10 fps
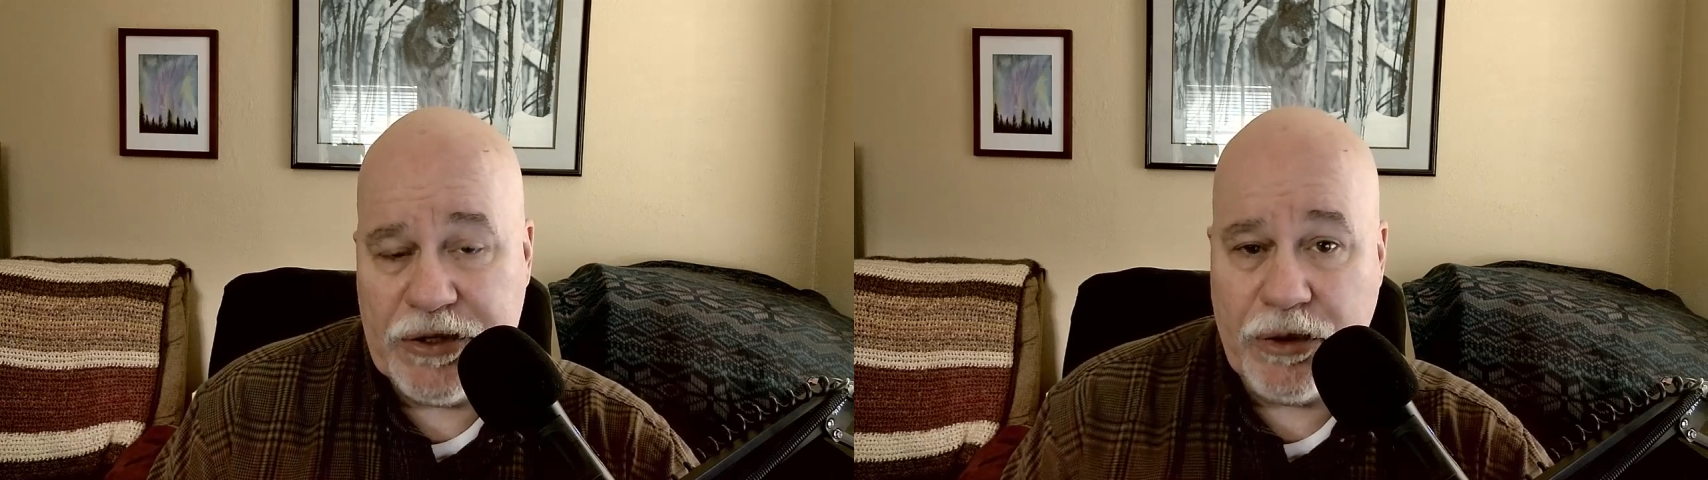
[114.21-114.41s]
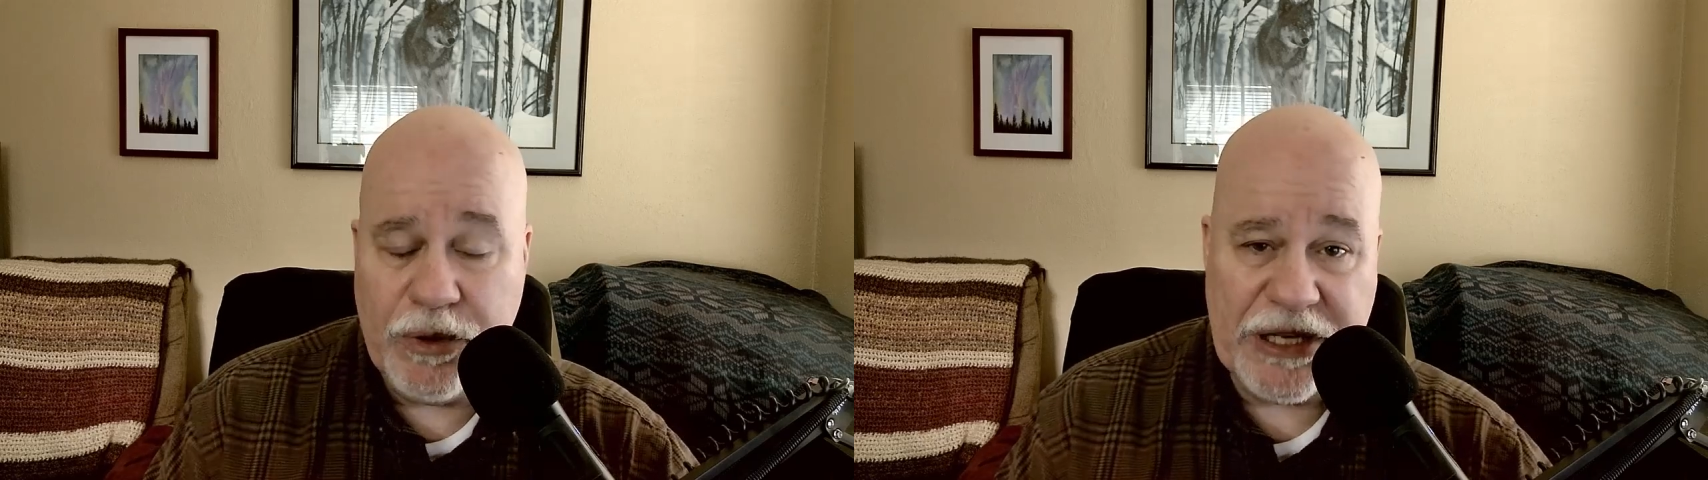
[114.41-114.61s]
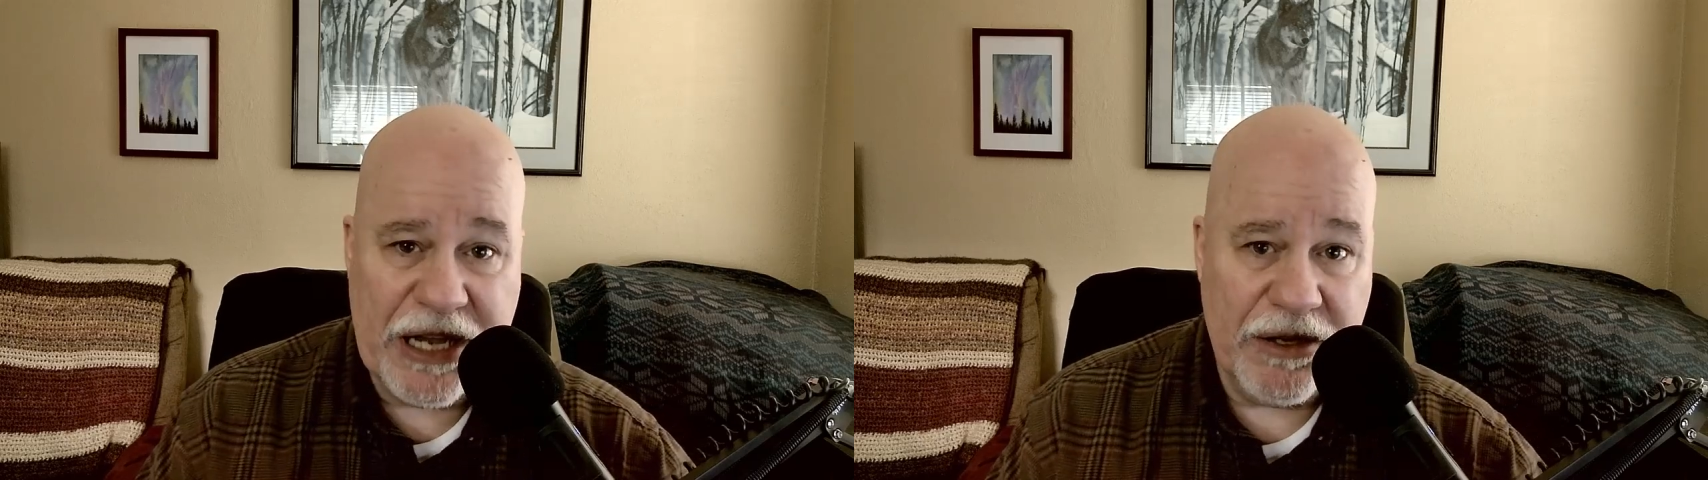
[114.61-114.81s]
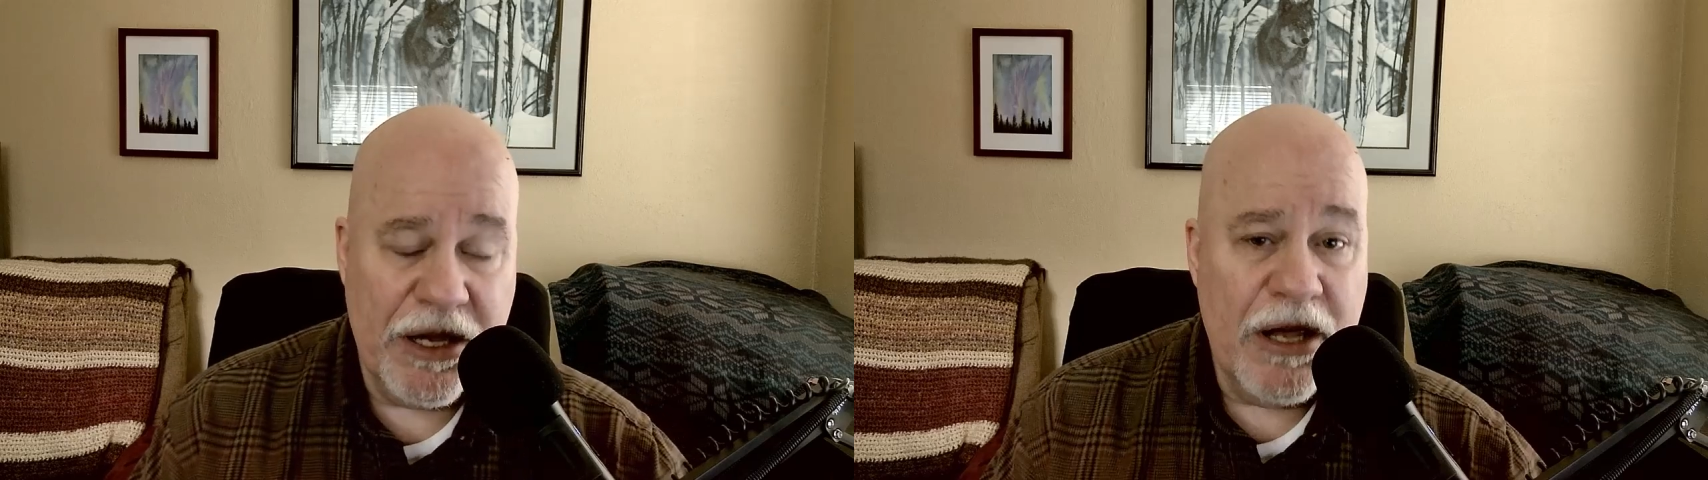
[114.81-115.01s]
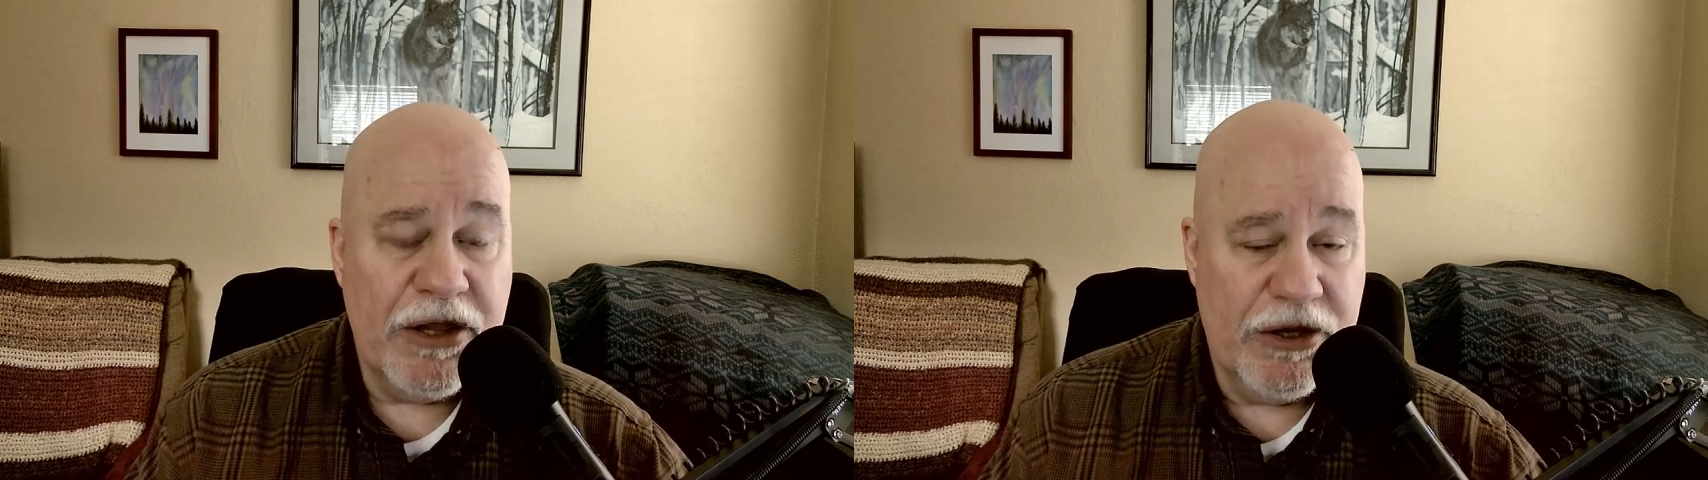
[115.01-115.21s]
So again,
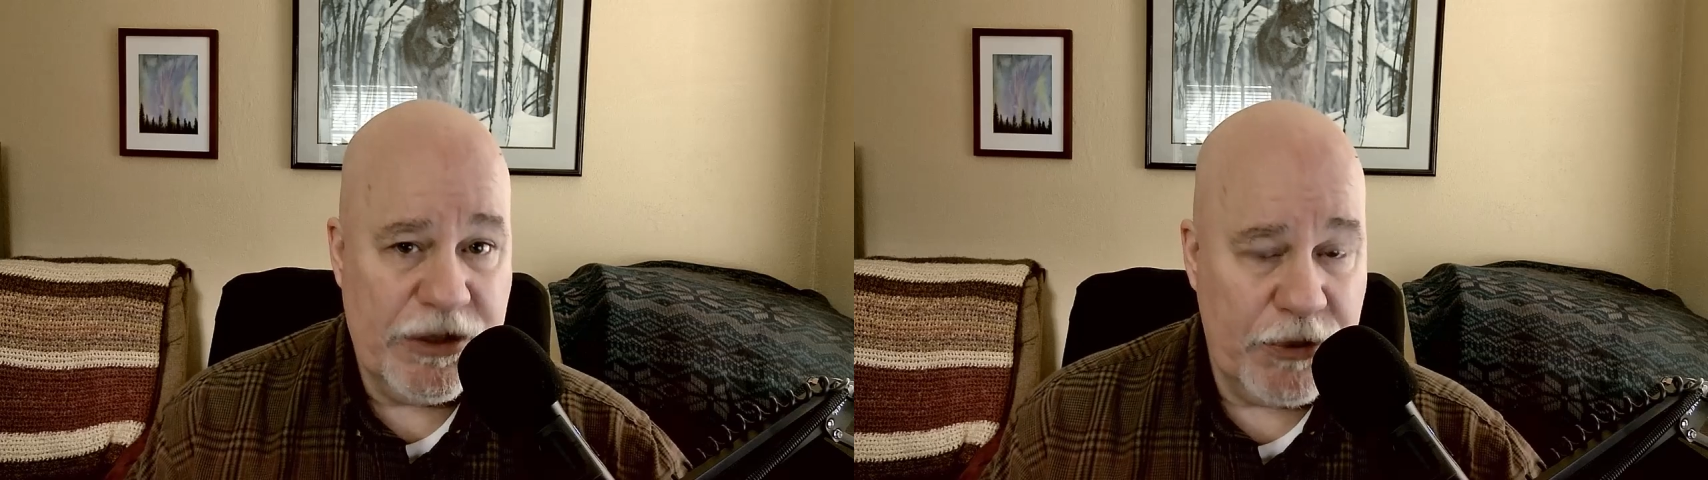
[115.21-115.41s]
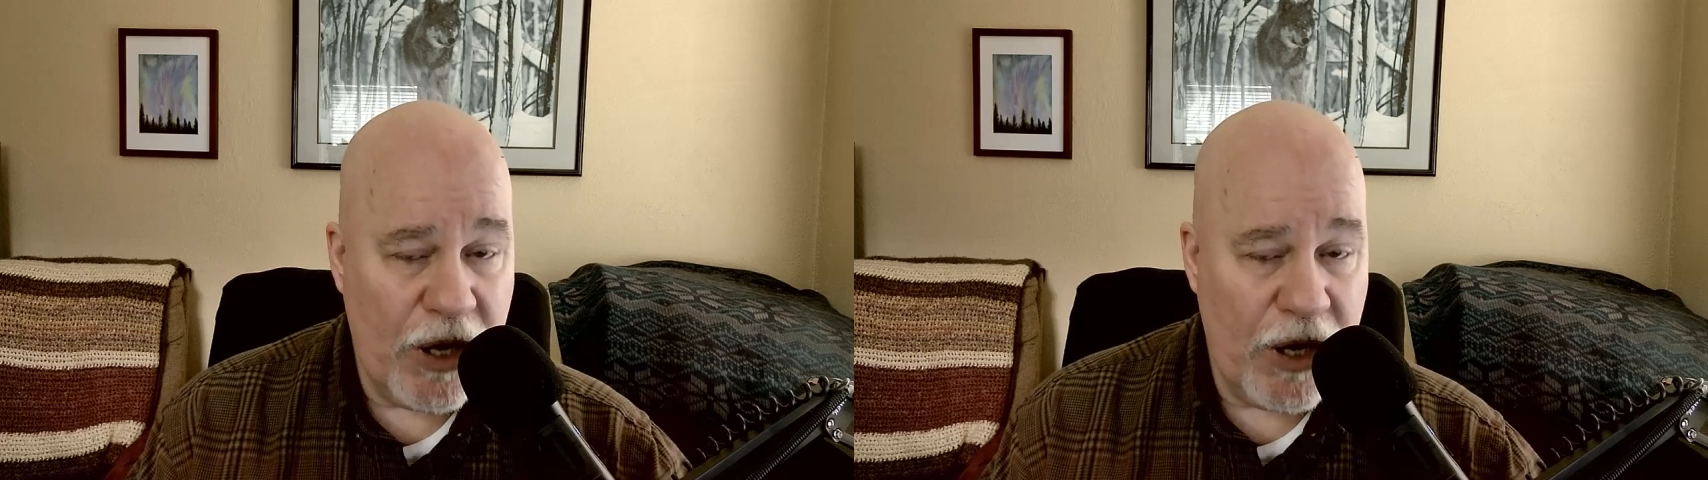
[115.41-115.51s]
there's some